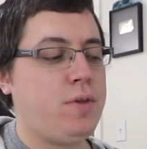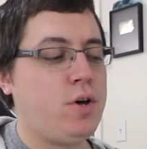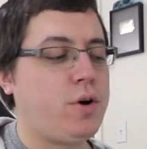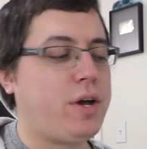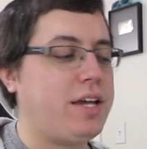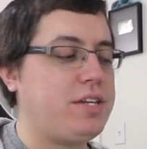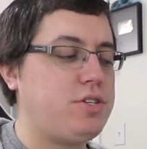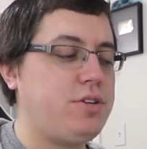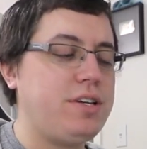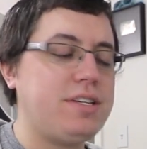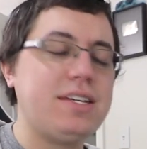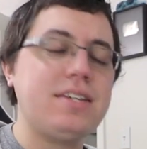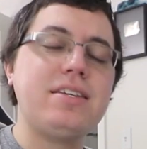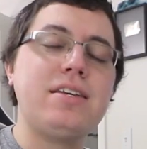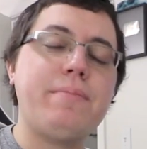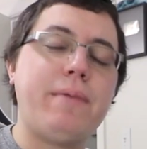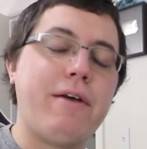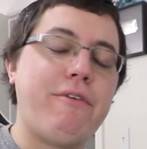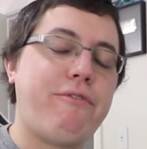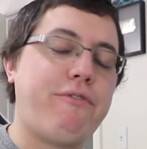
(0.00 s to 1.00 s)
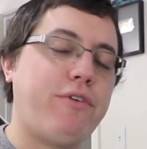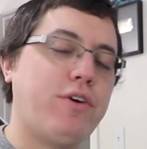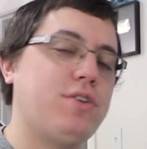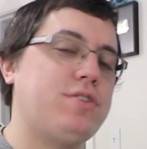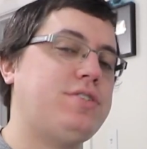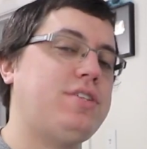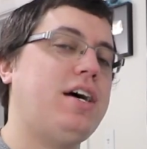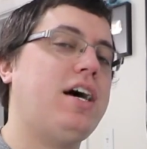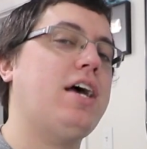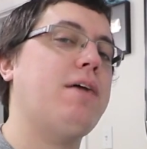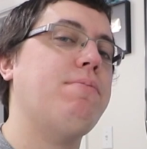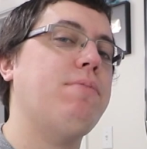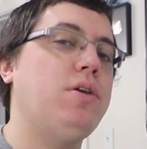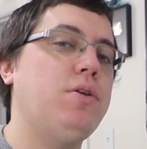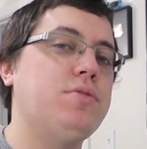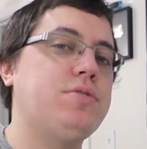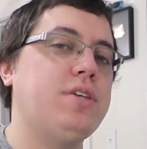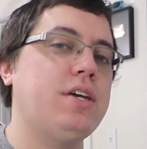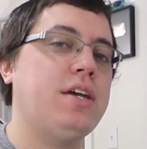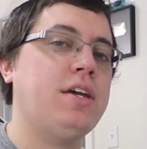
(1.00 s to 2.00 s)
Okay, so this isn't my first time
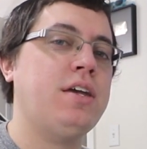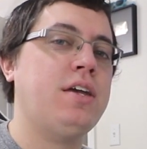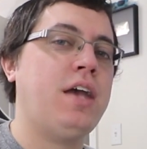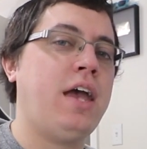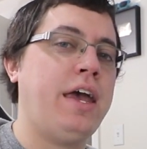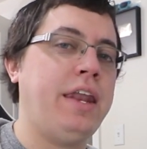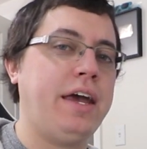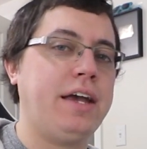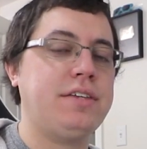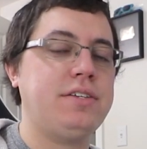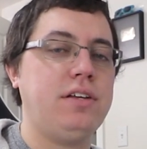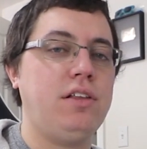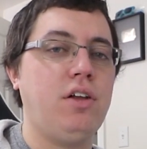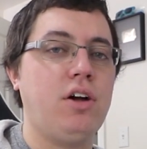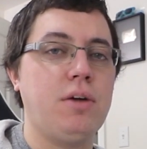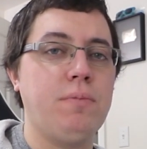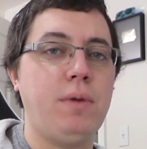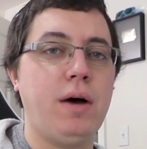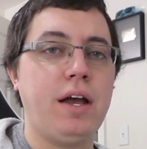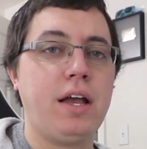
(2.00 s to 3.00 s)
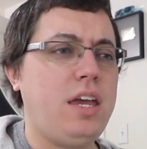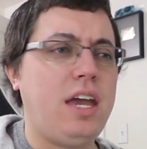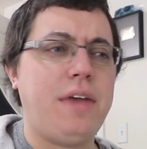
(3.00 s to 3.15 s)
using an XLR mic.